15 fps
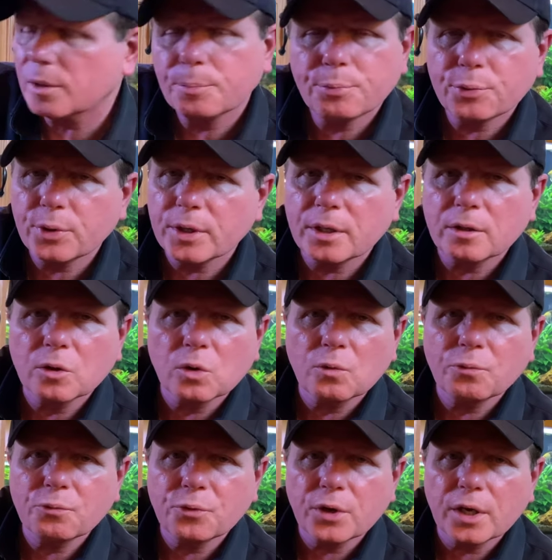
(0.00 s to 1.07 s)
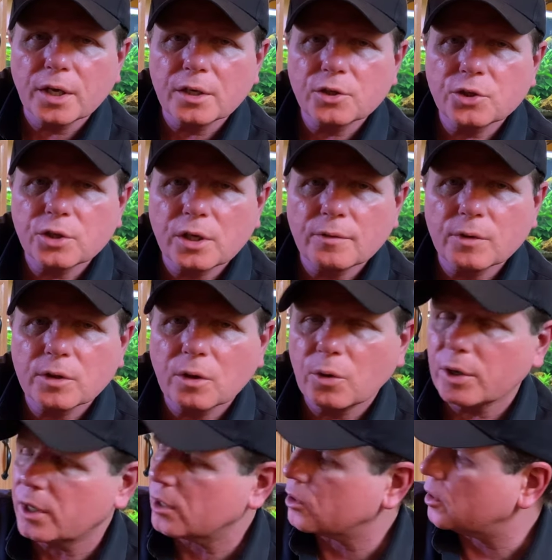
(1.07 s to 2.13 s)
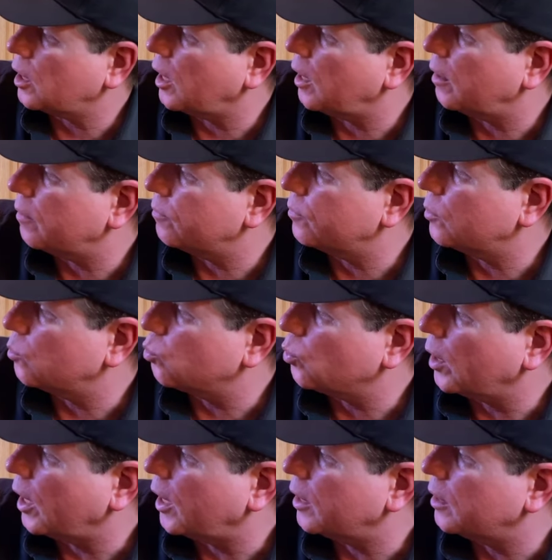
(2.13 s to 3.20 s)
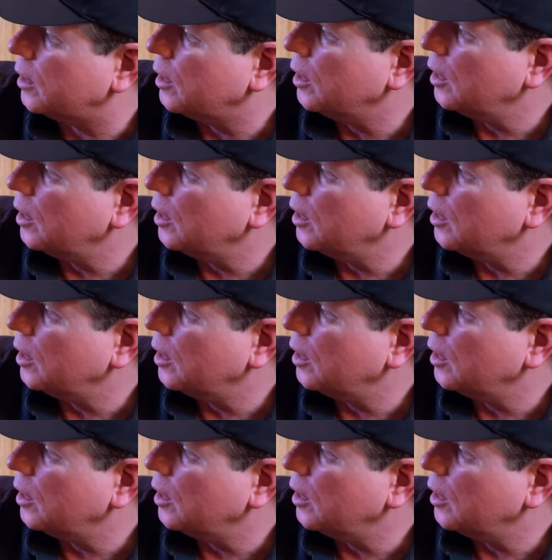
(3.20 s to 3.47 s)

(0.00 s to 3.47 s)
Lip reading: pretty little fish. Even though he doesn't have the red,